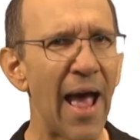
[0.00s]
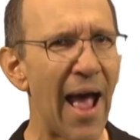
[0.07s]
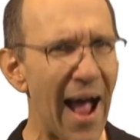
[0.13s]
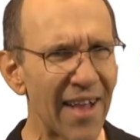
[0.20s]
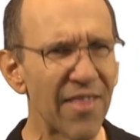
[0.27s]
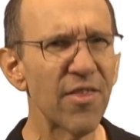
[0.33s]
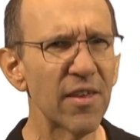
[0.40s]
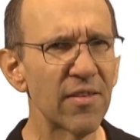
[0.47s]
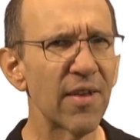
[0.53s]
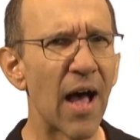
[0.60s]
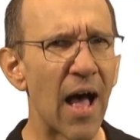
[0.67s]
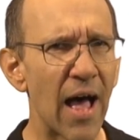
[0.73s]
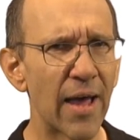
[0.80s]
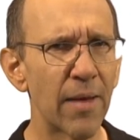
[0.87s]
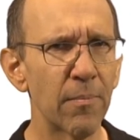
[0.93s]
At the
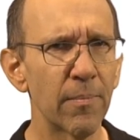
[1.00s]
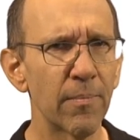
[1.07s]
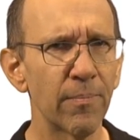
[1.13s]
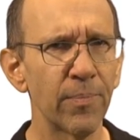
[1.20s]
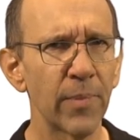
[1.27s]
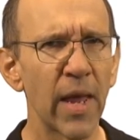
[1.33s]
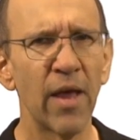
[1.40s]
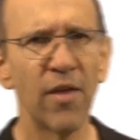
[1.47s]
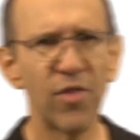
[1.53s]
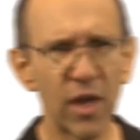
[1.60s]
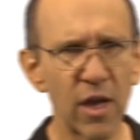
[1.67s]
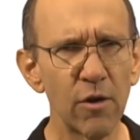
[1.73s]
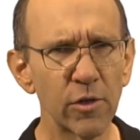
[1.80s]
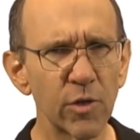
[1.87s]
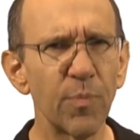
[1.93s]
time, the
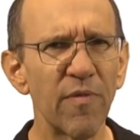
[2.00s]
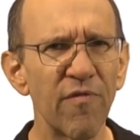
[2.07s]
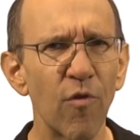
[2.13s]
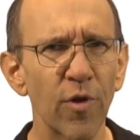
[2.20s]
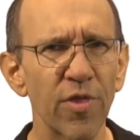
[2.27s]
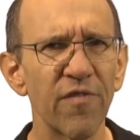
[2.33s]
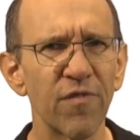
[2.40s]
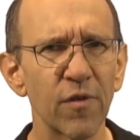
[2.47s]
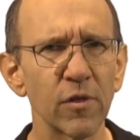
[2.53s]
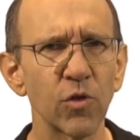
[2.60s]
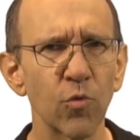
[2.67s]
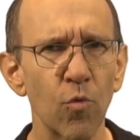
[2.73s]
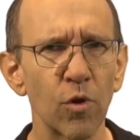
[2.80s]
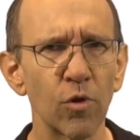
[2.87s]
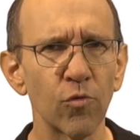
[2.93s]
years before the First
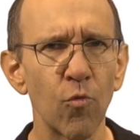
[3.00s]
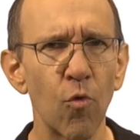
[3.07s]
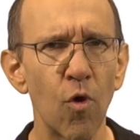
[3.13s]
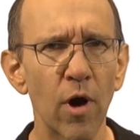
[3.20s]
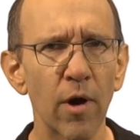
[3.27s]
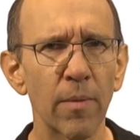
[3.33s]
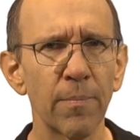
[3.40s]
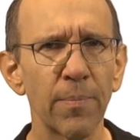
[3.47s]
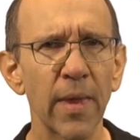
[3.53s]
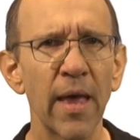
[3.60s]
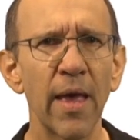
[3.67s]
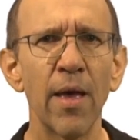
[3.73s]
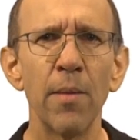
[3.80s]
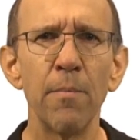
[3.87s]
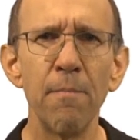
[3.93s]
World War,
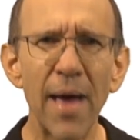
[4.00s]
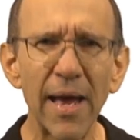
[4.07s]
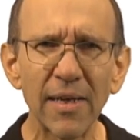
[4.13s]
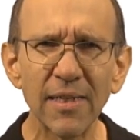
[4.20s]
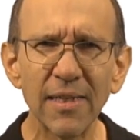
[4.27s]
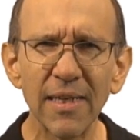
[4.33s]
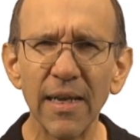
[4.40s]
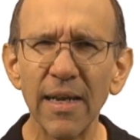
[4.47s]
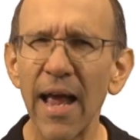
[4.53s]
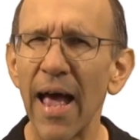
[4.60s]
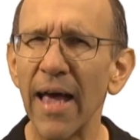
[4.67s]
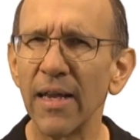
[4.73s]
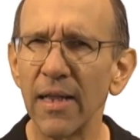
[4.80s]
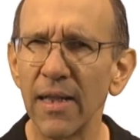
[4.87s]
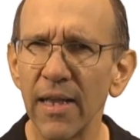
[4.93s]
medicine
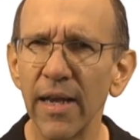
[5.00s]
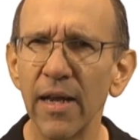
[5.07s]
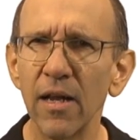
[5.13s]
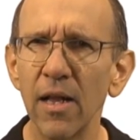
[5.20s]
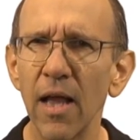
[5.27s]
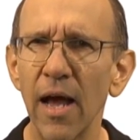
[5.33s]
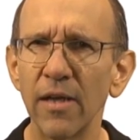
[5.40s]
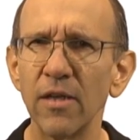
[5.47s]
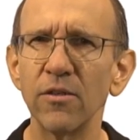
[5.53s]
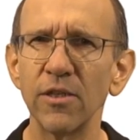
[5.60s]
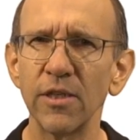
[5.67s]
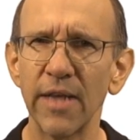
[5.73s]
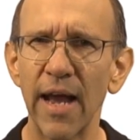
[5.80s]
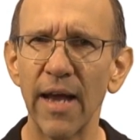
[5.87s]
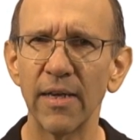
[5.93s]
had little
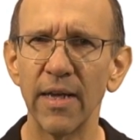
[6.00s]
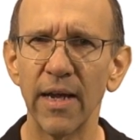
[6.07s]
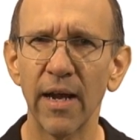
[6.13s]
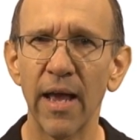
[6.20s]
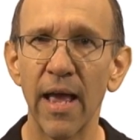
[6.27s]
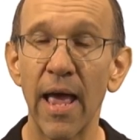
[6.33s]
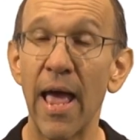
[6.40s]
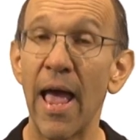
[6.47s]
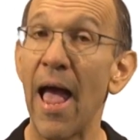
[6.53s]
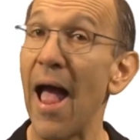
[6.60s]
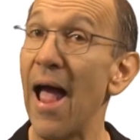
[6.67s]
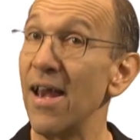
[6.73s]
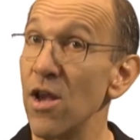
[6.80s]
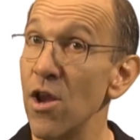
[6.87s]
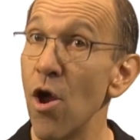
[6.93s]
understanding
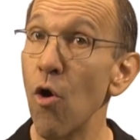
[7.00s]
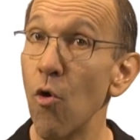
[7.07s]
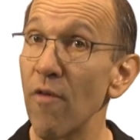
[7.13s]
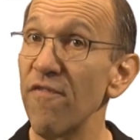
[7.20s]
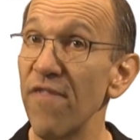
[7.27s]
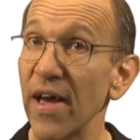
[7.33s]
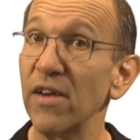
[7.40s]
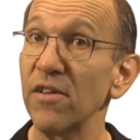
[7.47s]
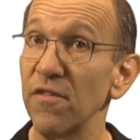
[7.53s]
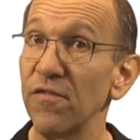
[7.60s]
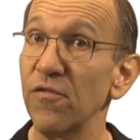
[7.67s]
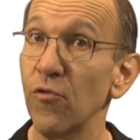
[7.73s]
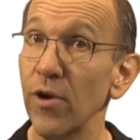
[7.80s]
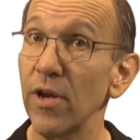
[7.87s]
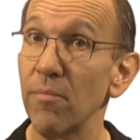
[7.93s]
and no effective
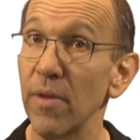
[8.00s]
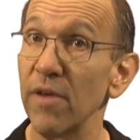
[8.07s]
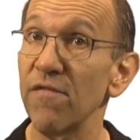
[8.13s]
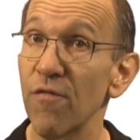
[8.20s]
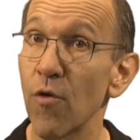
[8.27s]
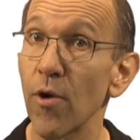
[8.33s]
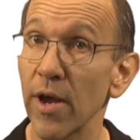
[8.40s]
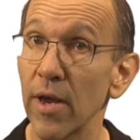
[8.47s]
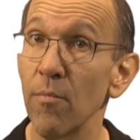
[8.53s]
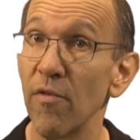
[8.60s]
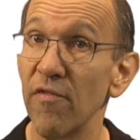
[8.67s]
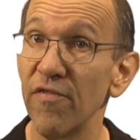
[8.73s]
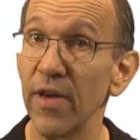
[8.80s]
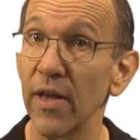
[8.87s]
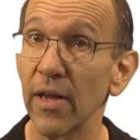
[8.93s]
treatment for
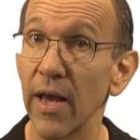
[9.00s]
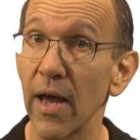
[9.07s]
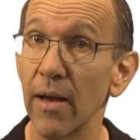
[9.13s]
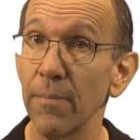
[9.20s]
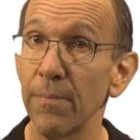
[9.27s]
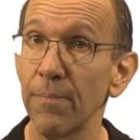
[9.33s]
hemophilia.